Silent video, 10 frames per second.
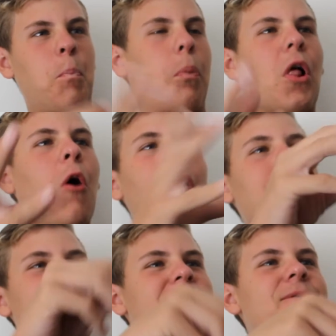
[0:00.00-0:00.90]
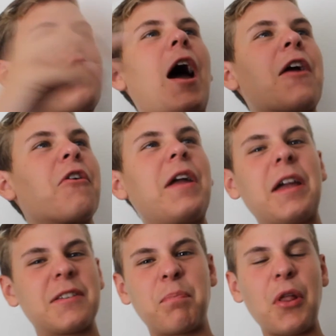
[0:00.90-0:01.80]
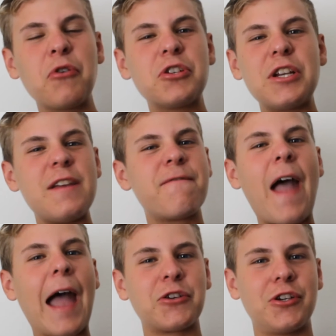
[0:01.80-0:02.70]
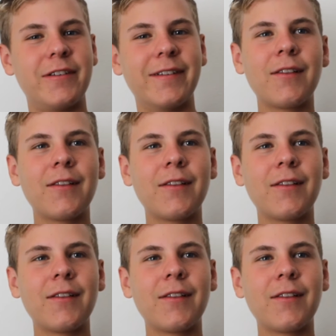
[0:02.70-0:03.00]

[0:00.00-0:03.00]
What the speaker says: blow up in fiery explosion-y fashion.